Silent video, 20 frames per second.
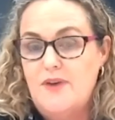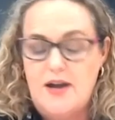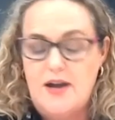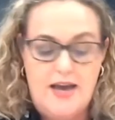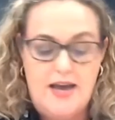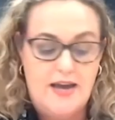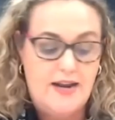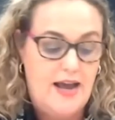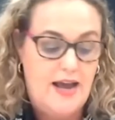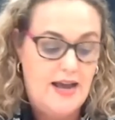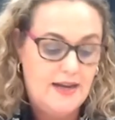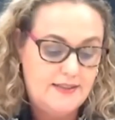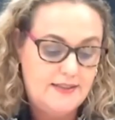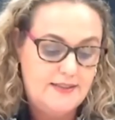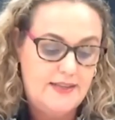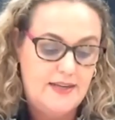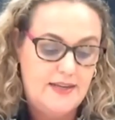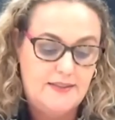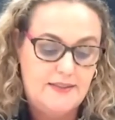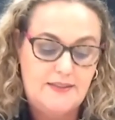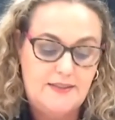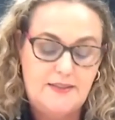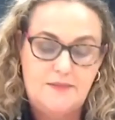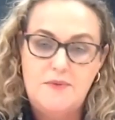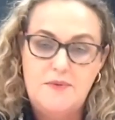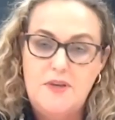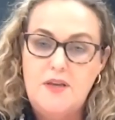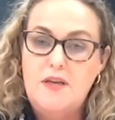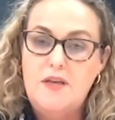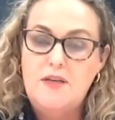had access,
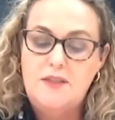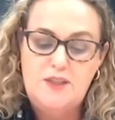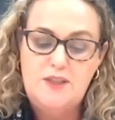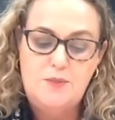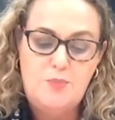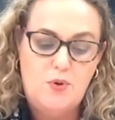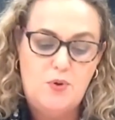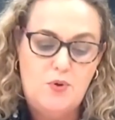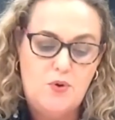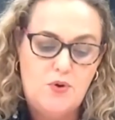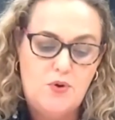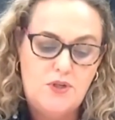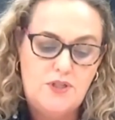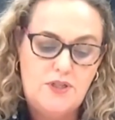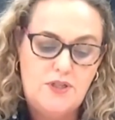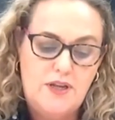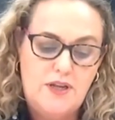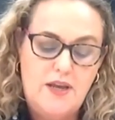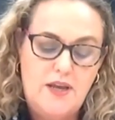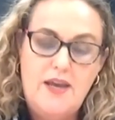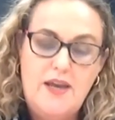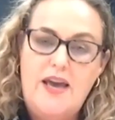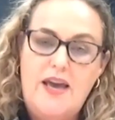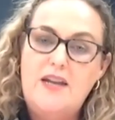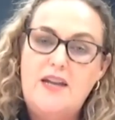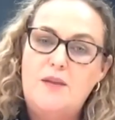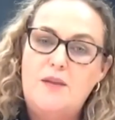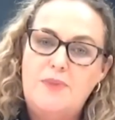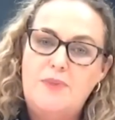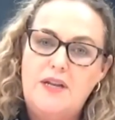support, and
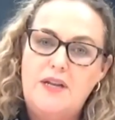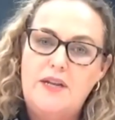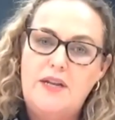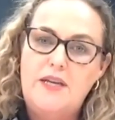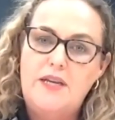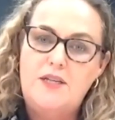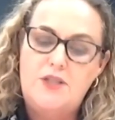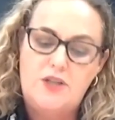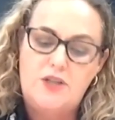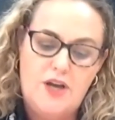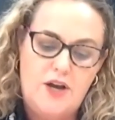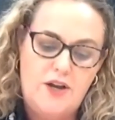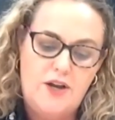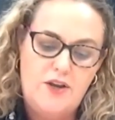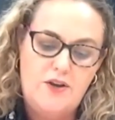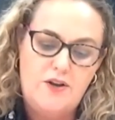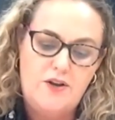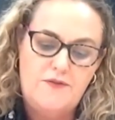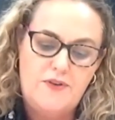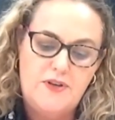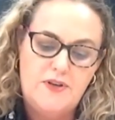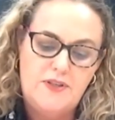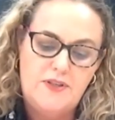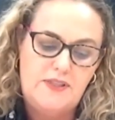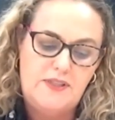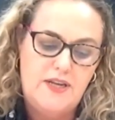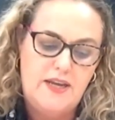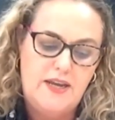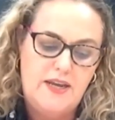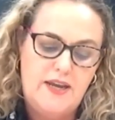an ability to go to
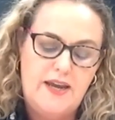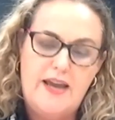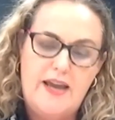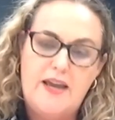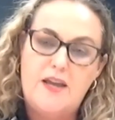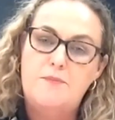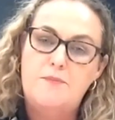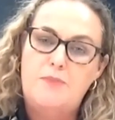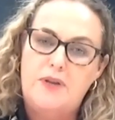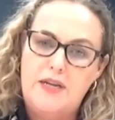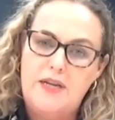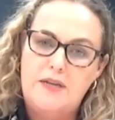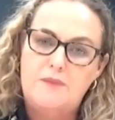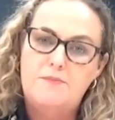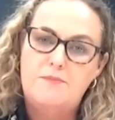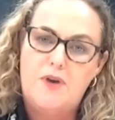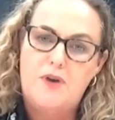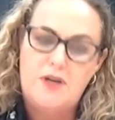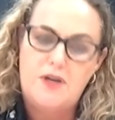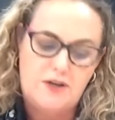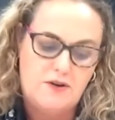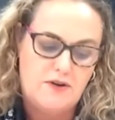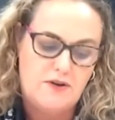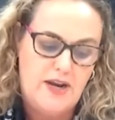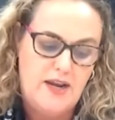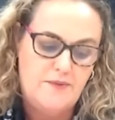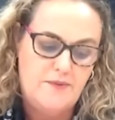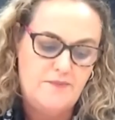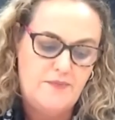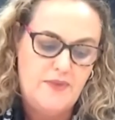university and complete my
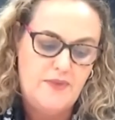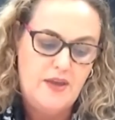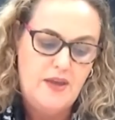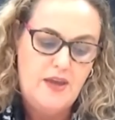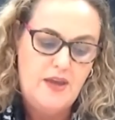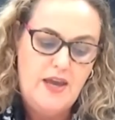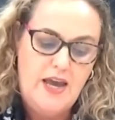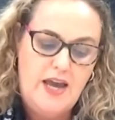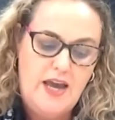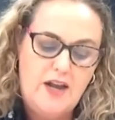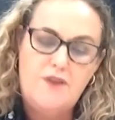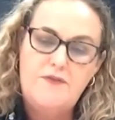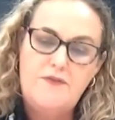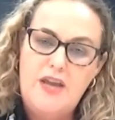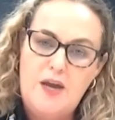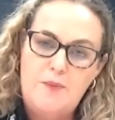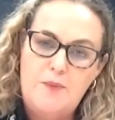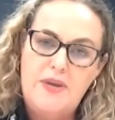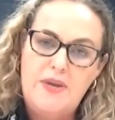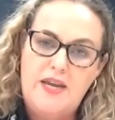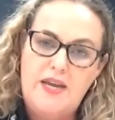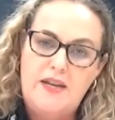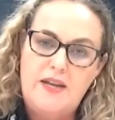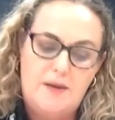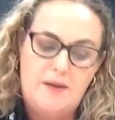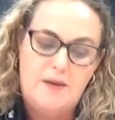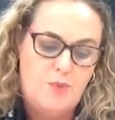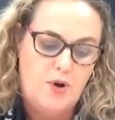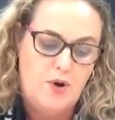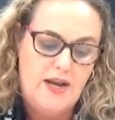degree. And I've now been
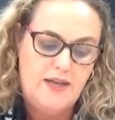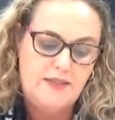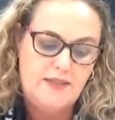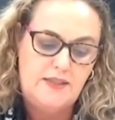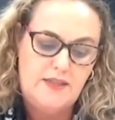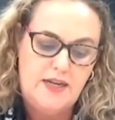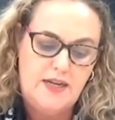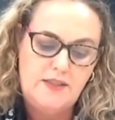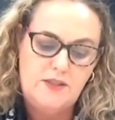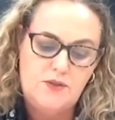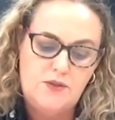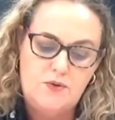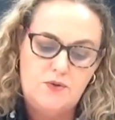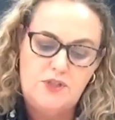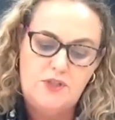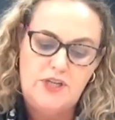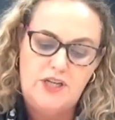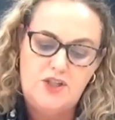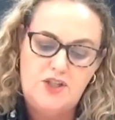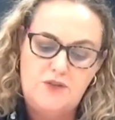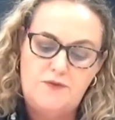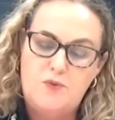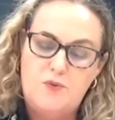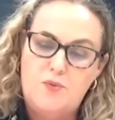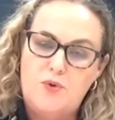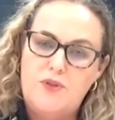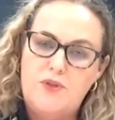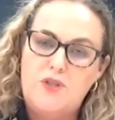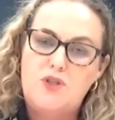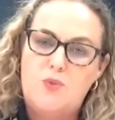a proud state school teacher for
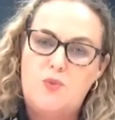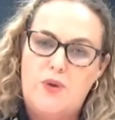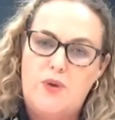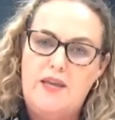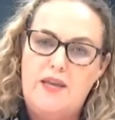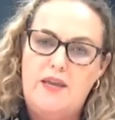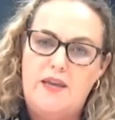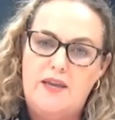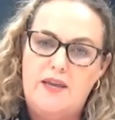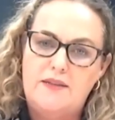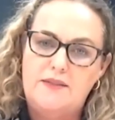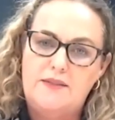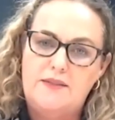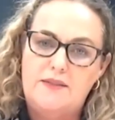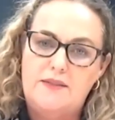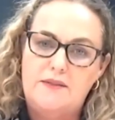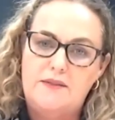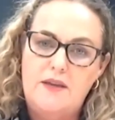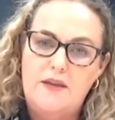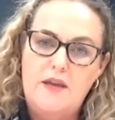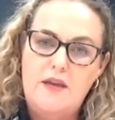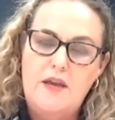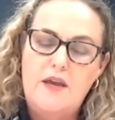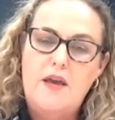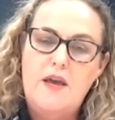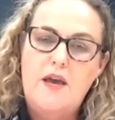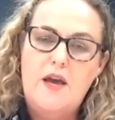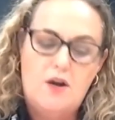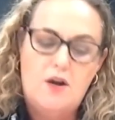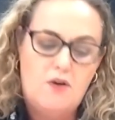more than 20 years.
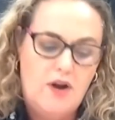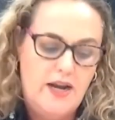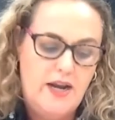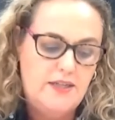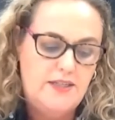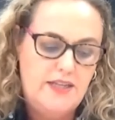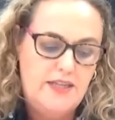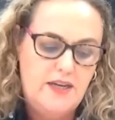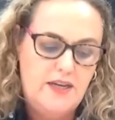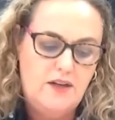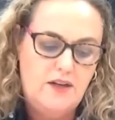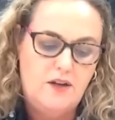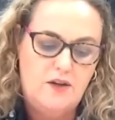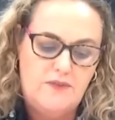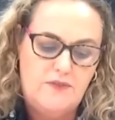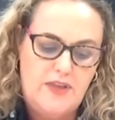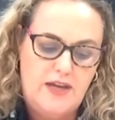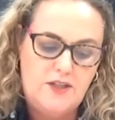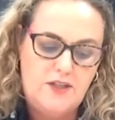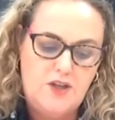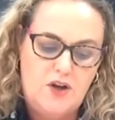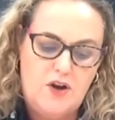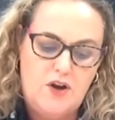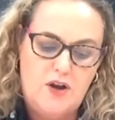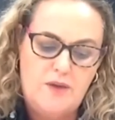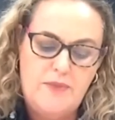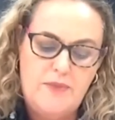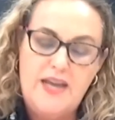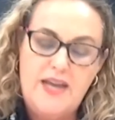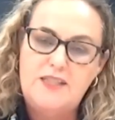A great deal of that
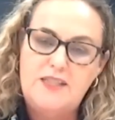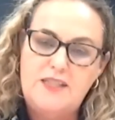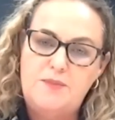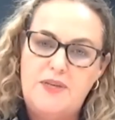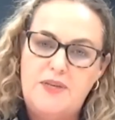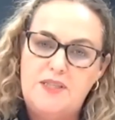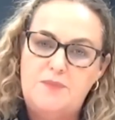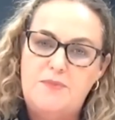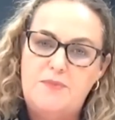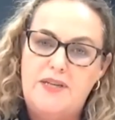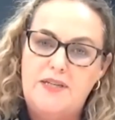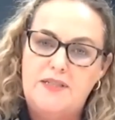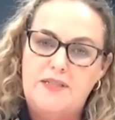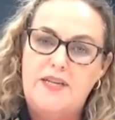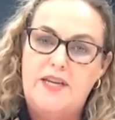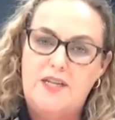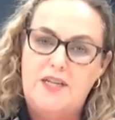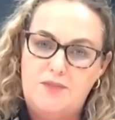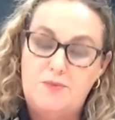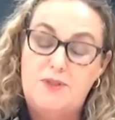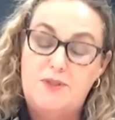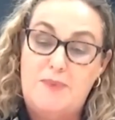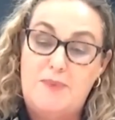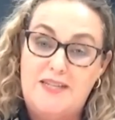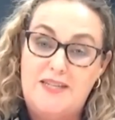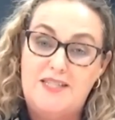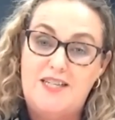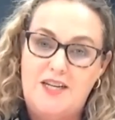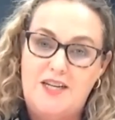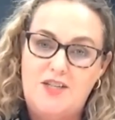time has been
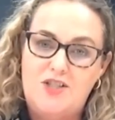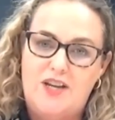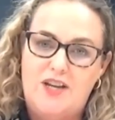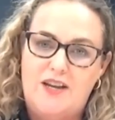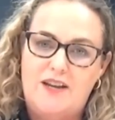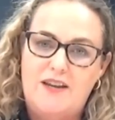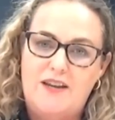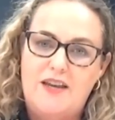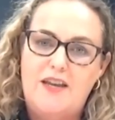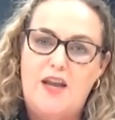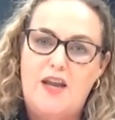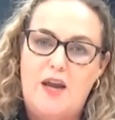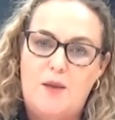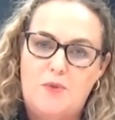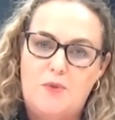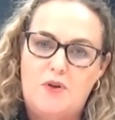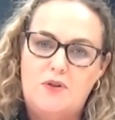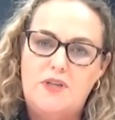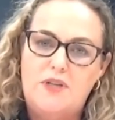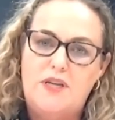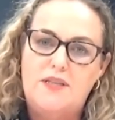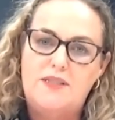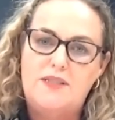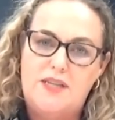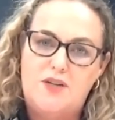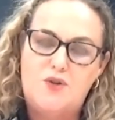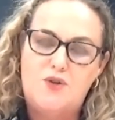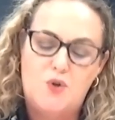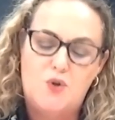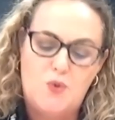spent teaching in Emerald in
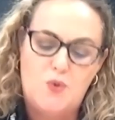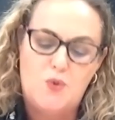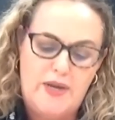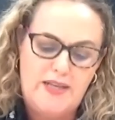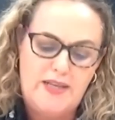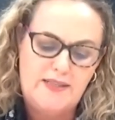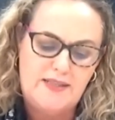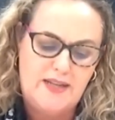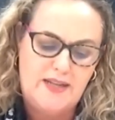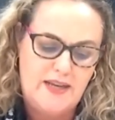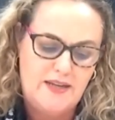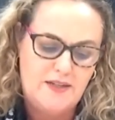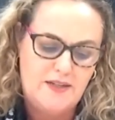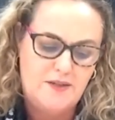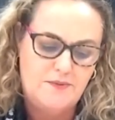central Queensland.